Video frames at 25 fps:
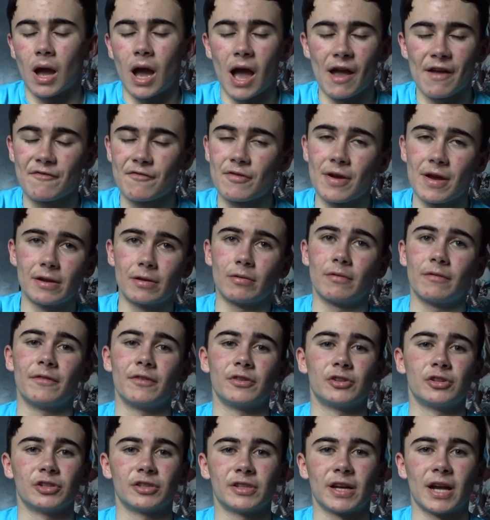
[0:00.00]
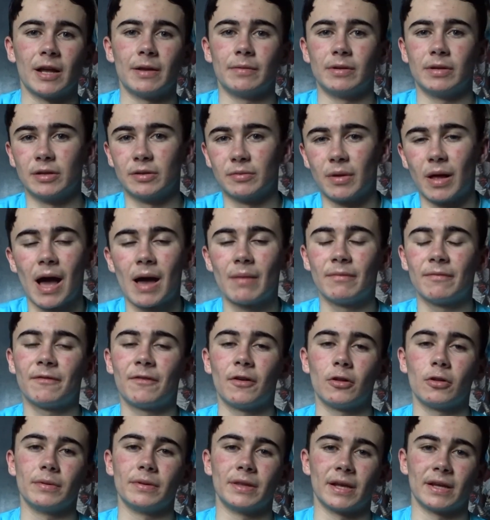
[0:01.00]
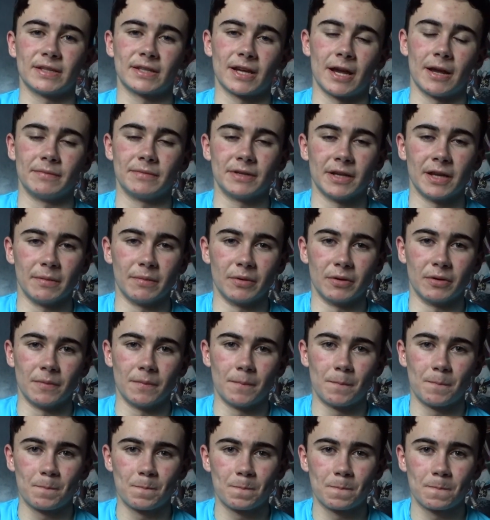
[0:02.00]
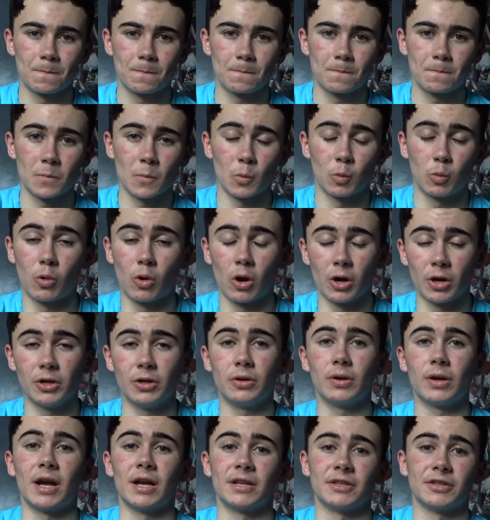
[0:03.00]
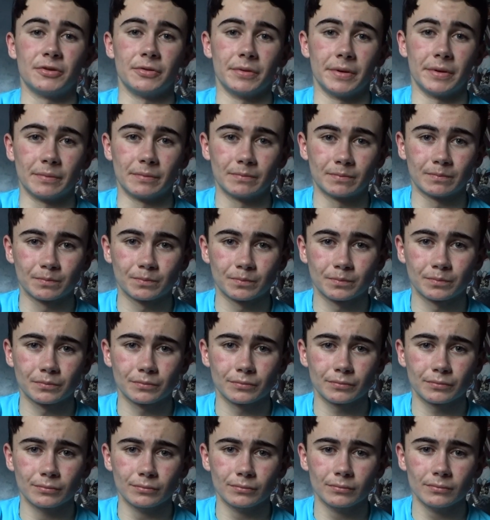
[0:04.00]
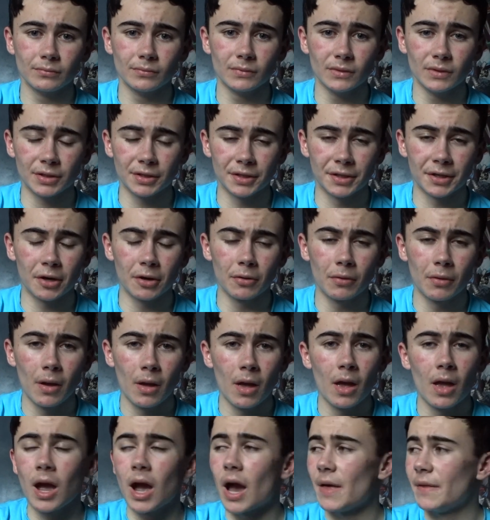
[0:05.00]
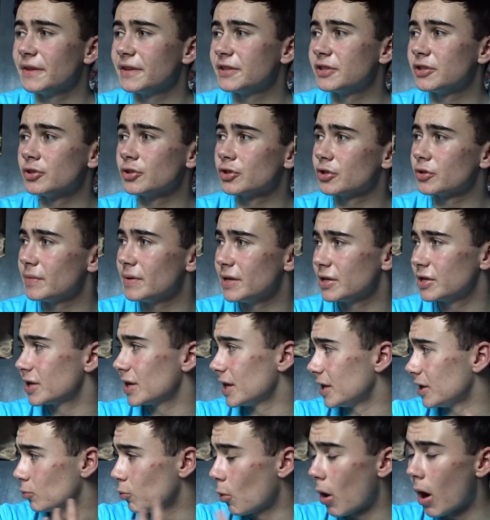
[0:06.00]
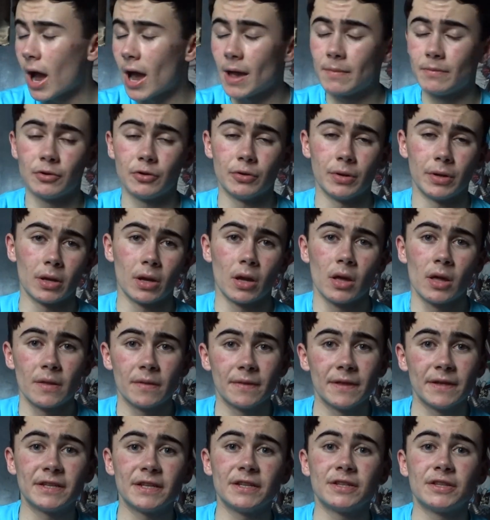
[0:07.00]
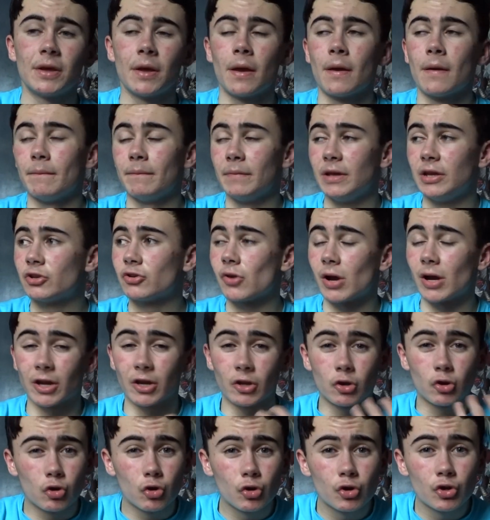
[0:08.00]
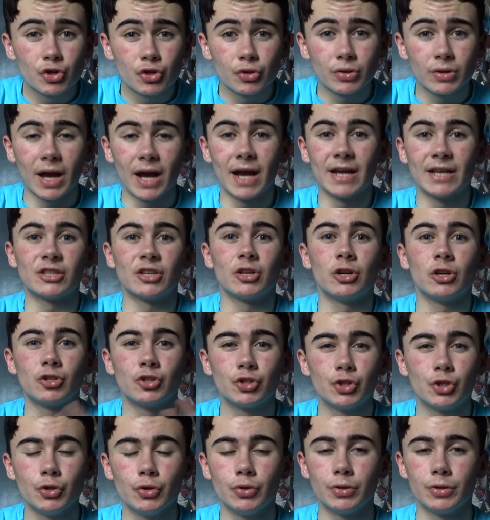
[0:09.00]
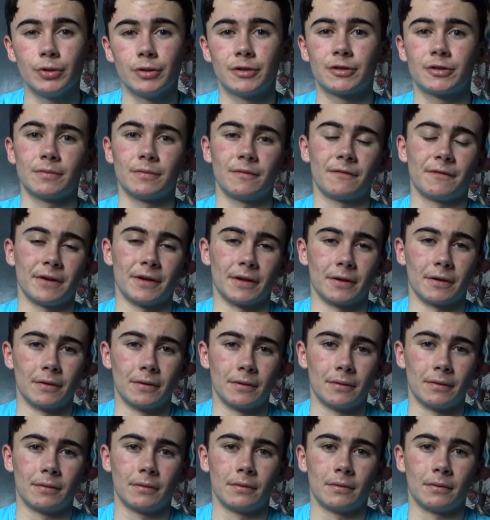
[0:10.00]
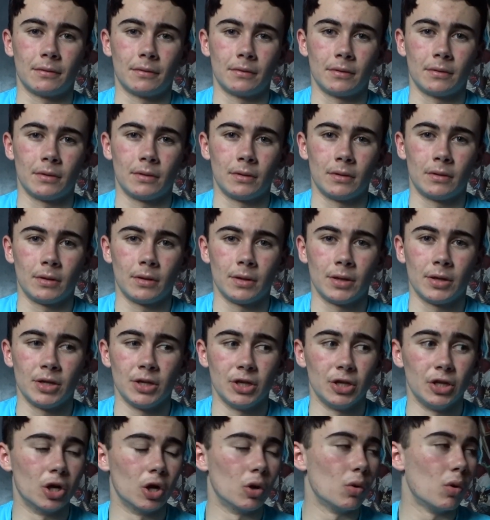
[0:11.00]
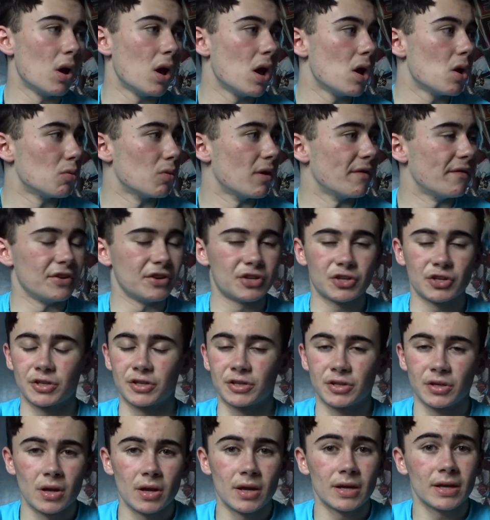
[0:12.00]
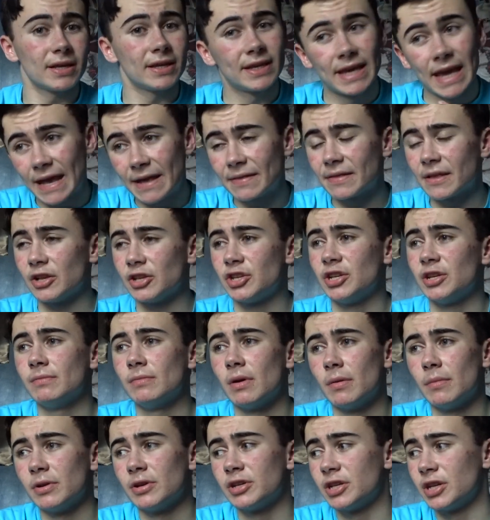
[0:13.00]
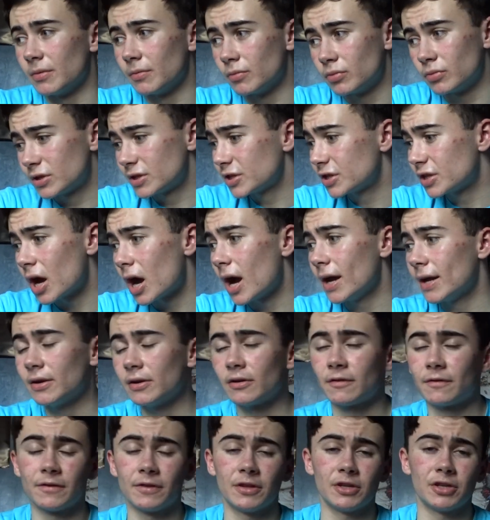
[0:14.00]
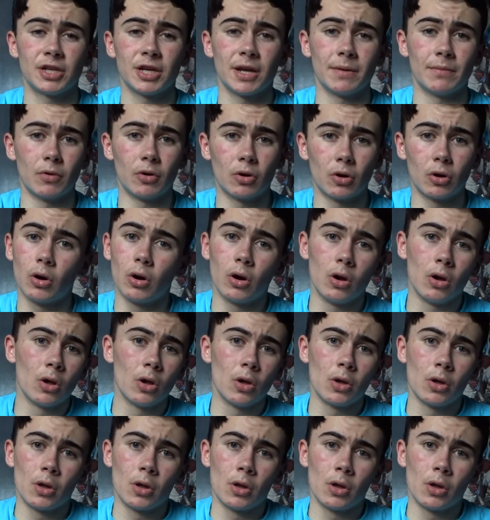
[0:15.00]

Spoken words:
I've created a revision timetable. I'm following that timetable. What are you guys doing? You know? And this isn't just me saying what I'm doing. This is me trying to encourage you guys to do something. You know? Whether it's just getting that gym membership, starting off in the gym, or